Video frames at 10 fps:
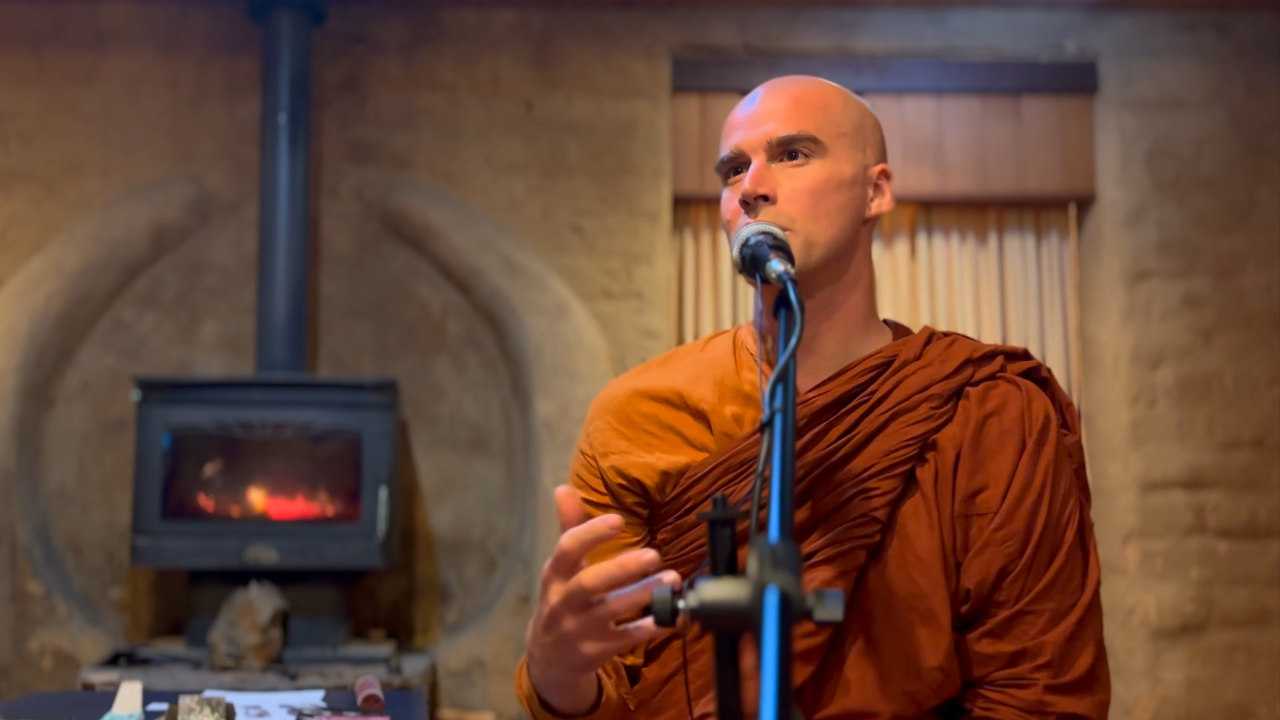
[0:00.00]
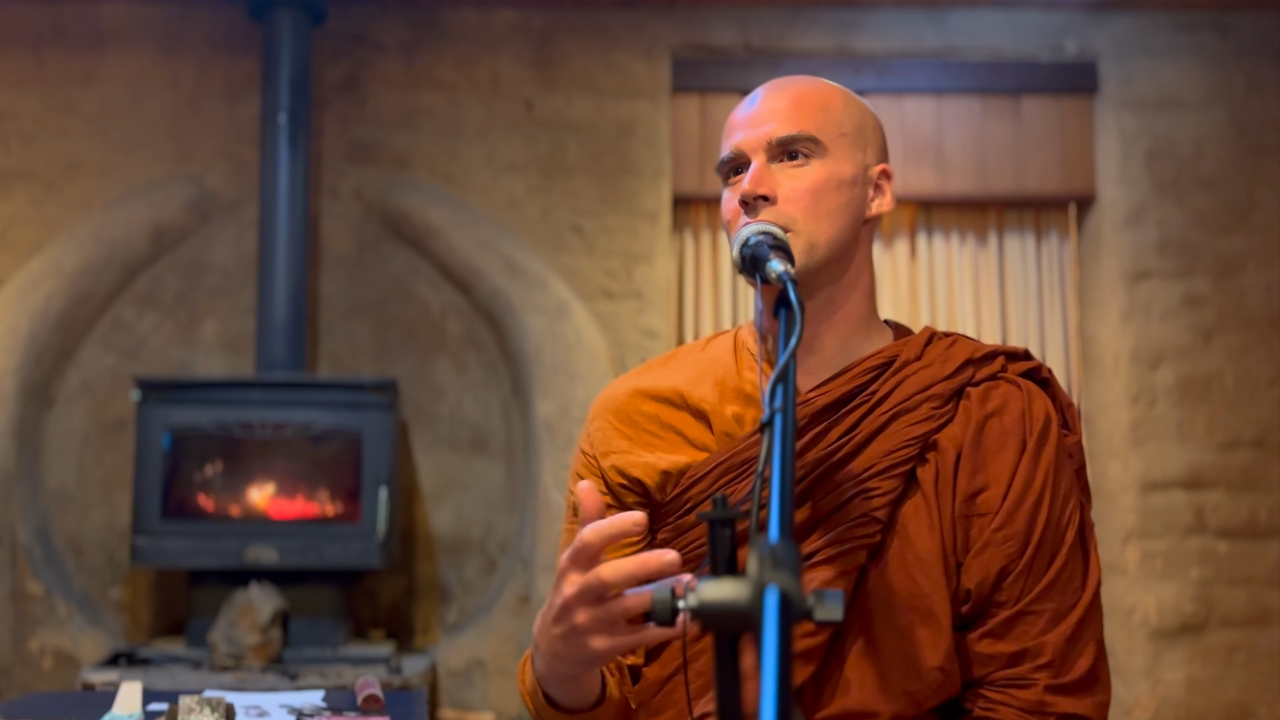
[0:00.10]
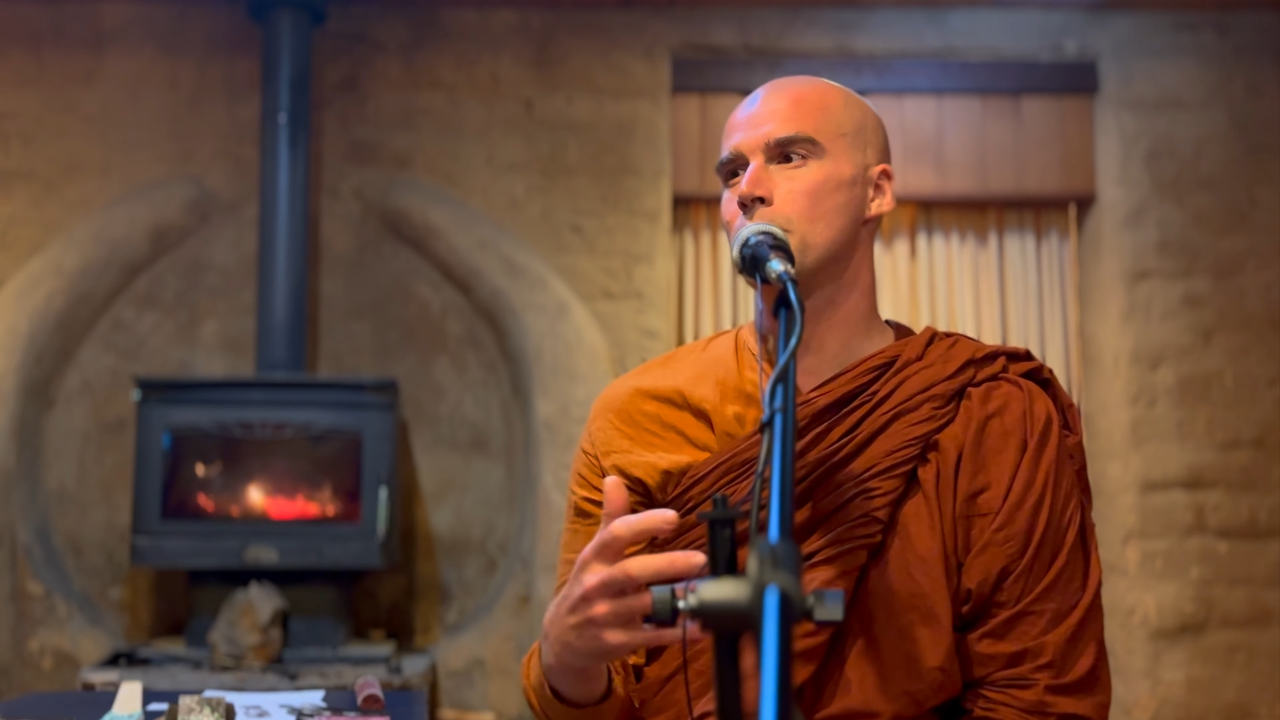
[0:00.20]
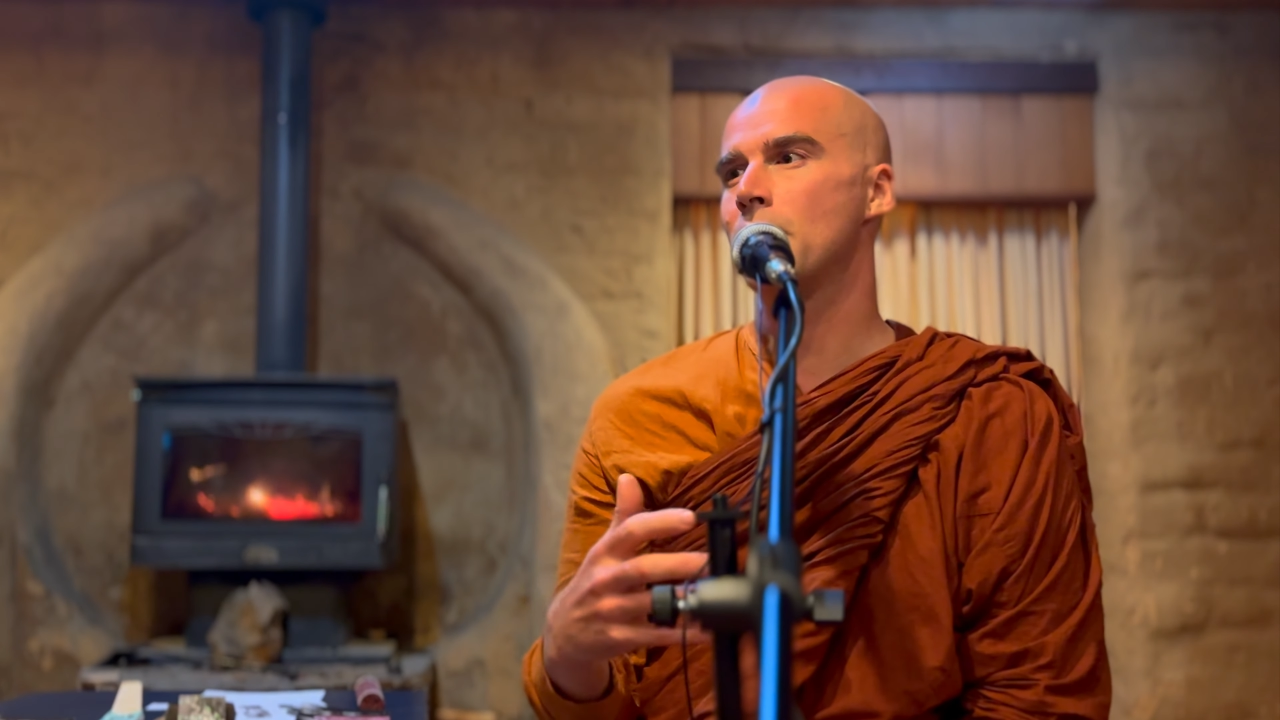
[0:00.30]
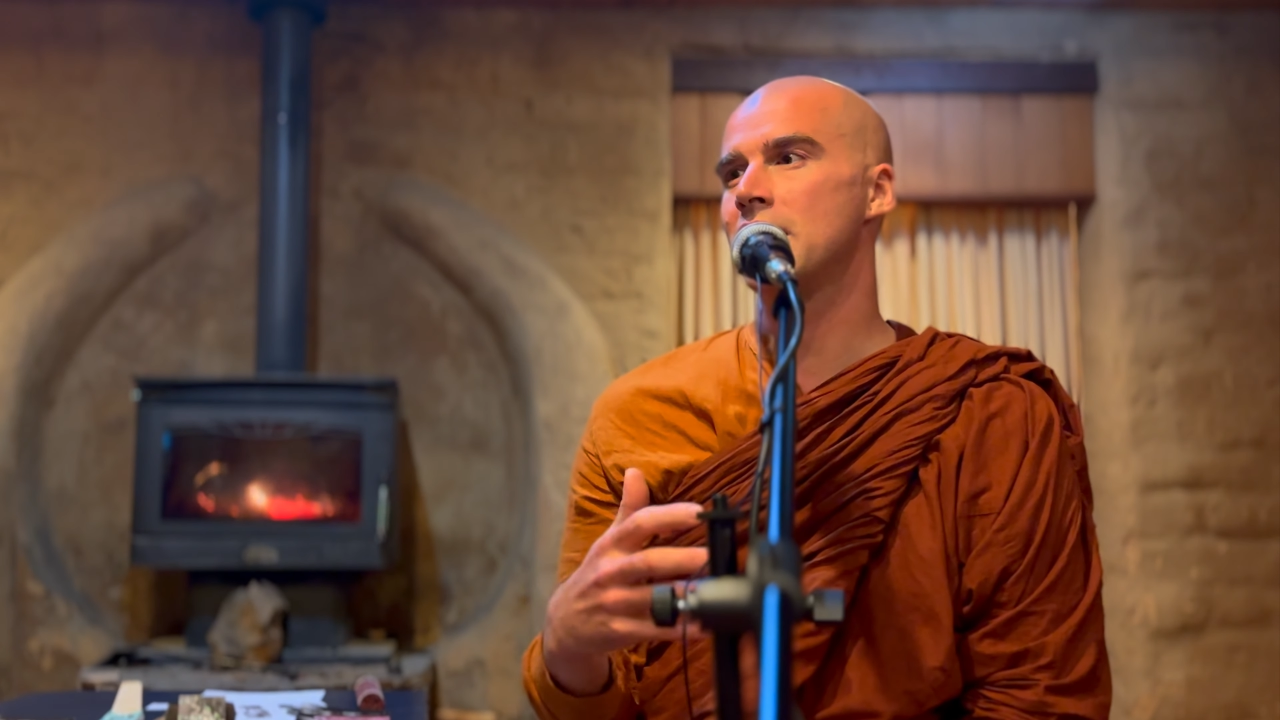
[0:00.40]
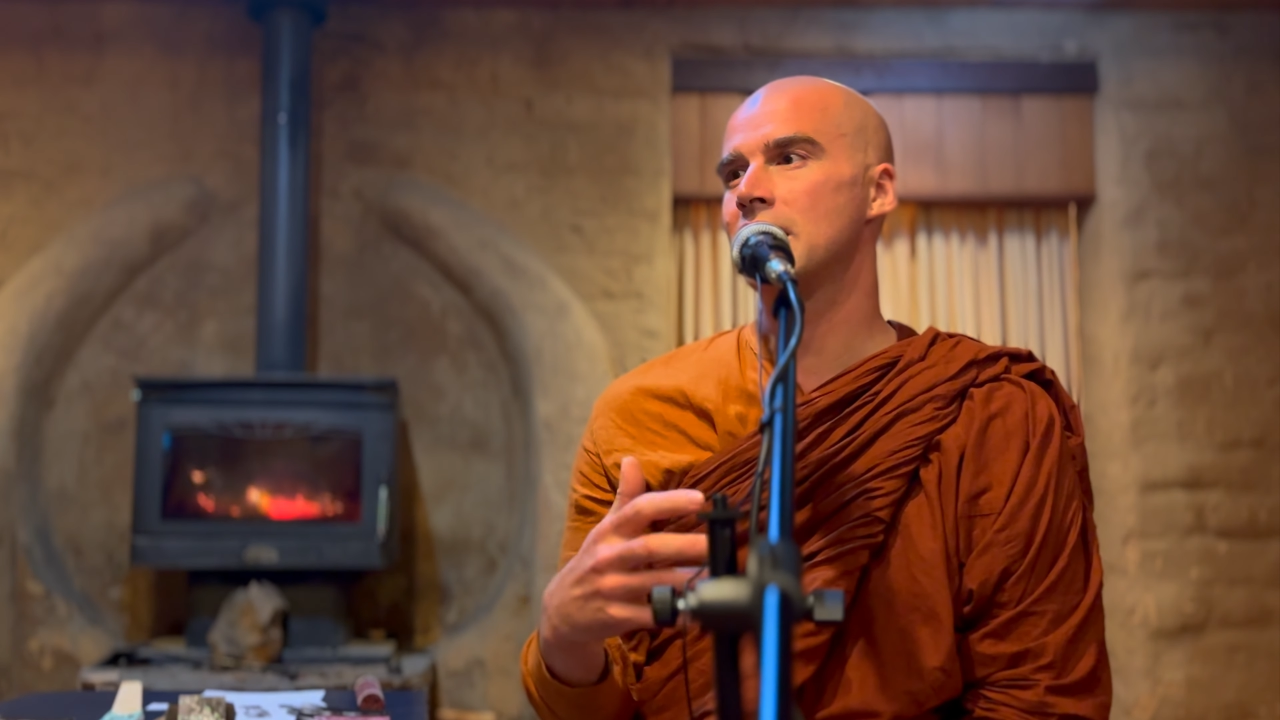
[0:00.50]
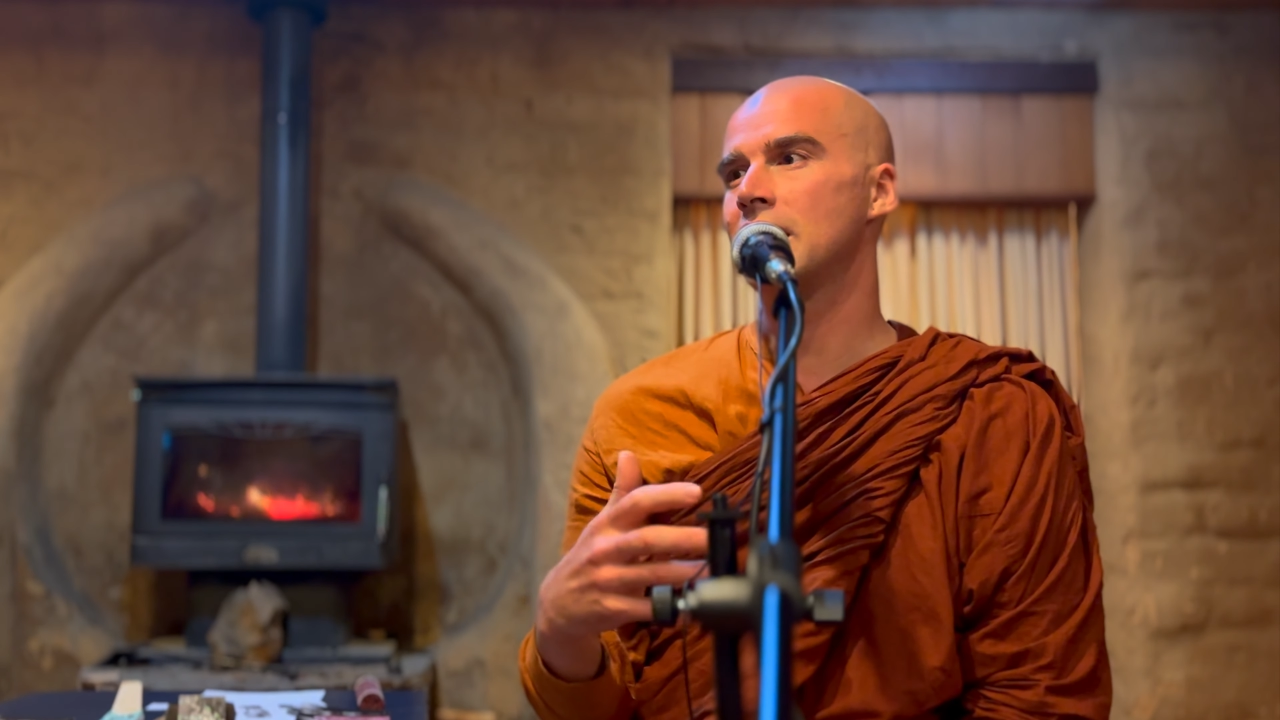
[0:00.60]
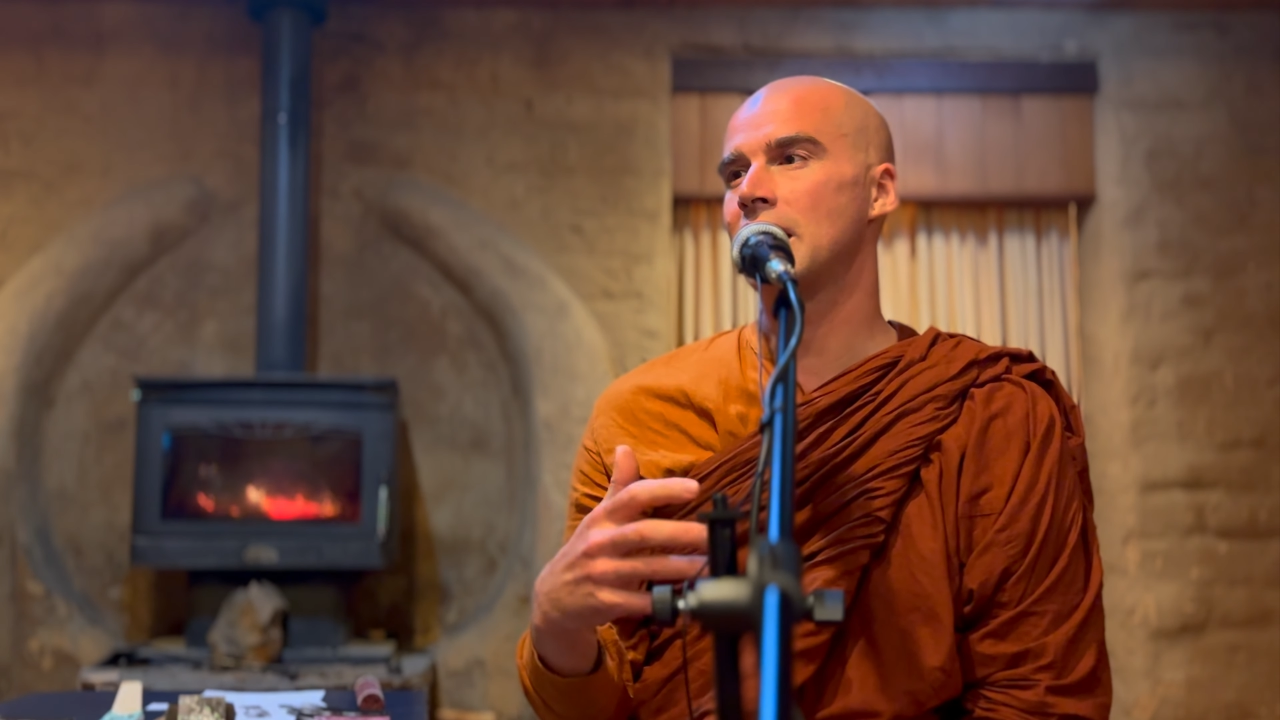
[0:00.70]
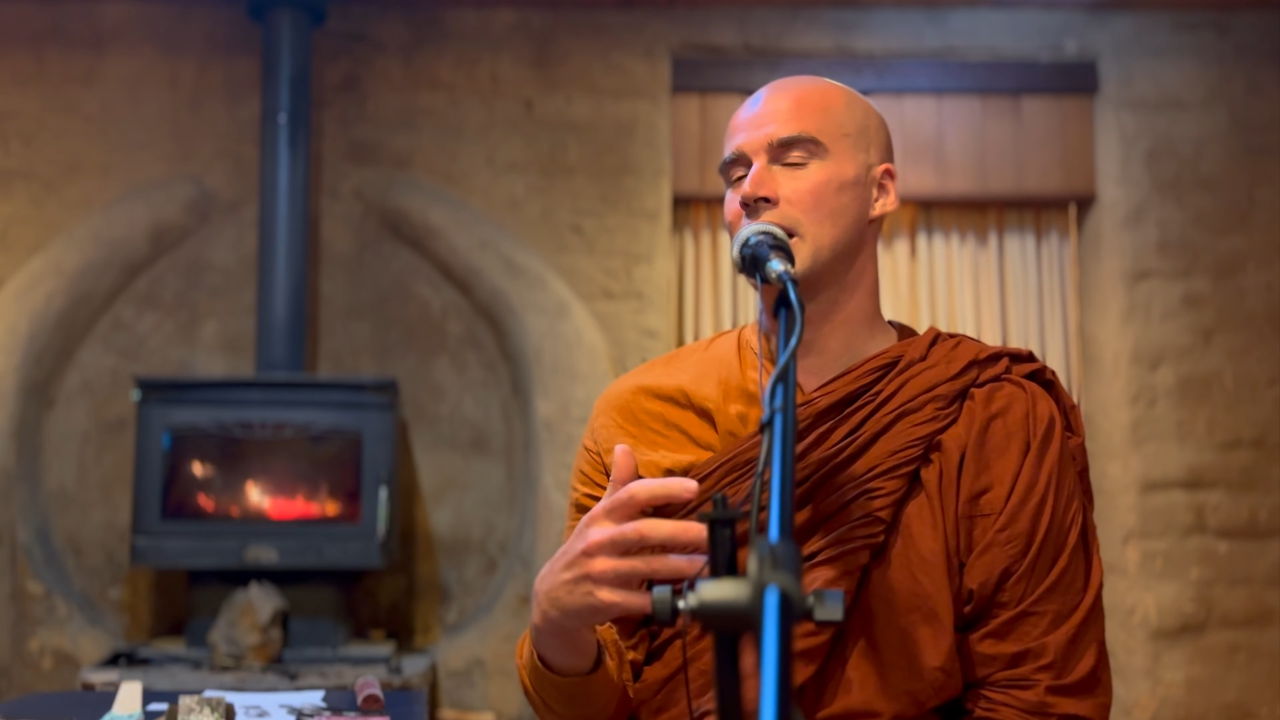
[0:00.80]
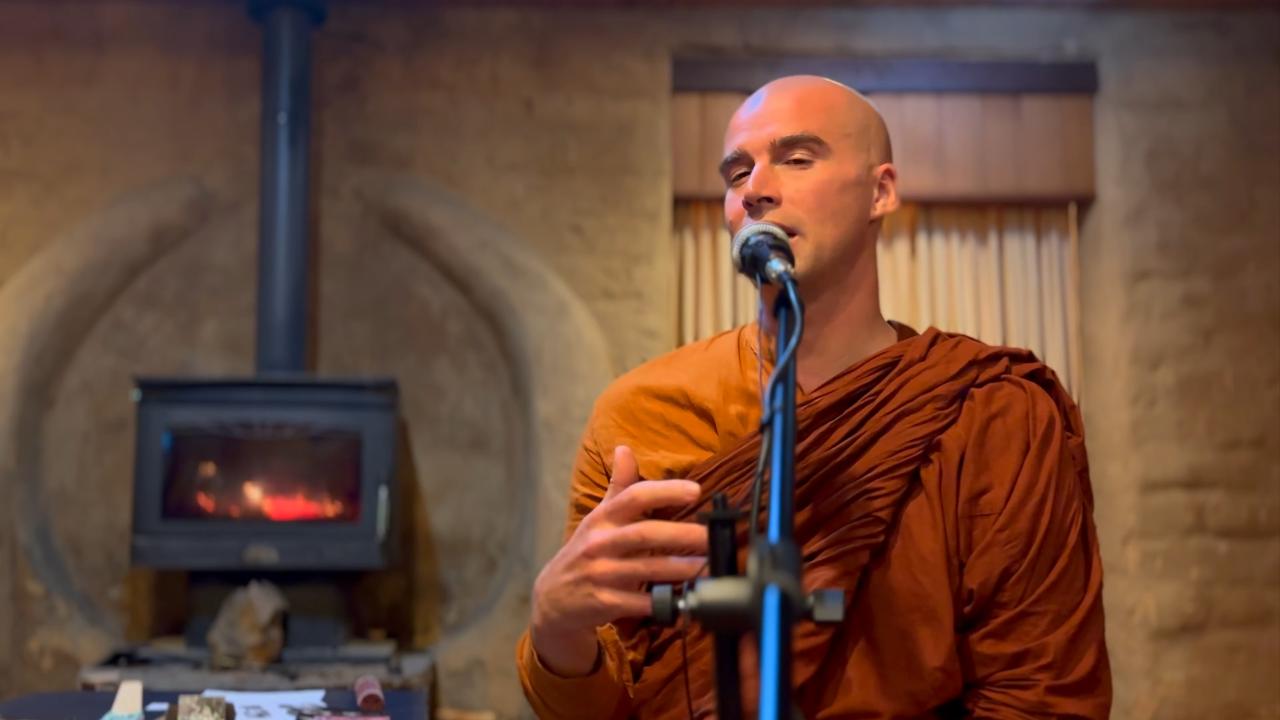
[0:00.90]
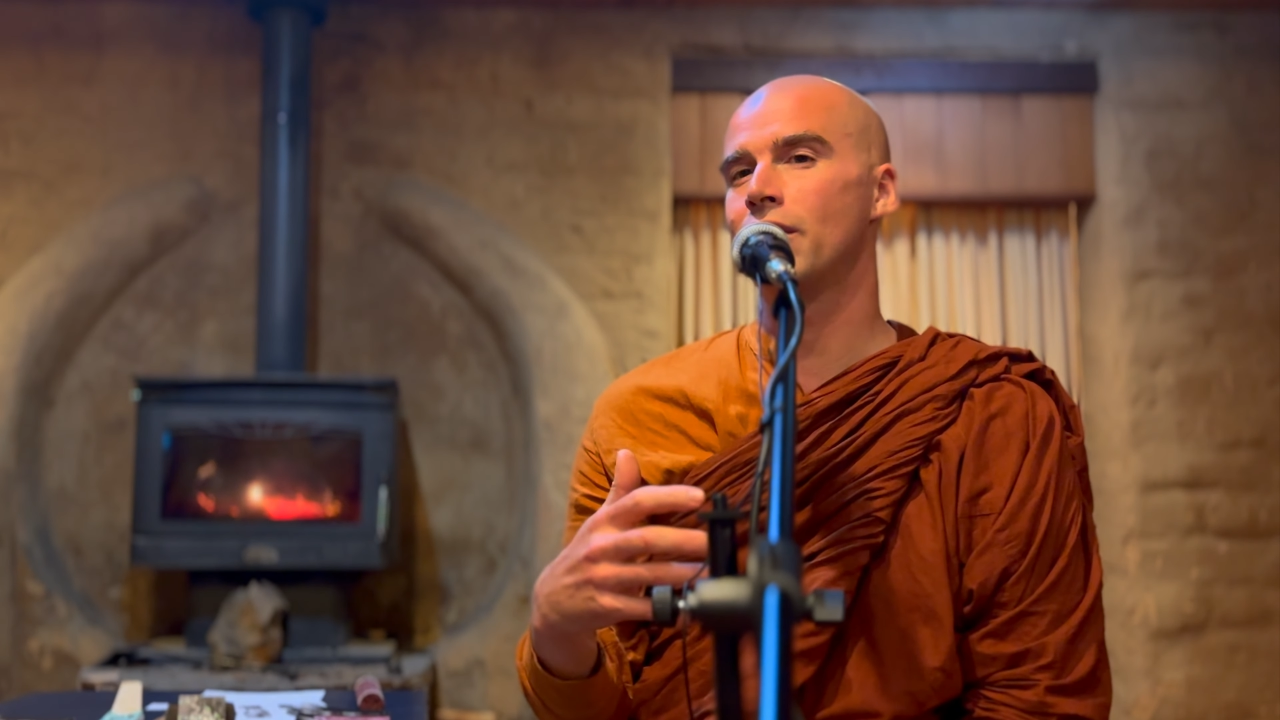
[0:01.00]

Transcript: it's basically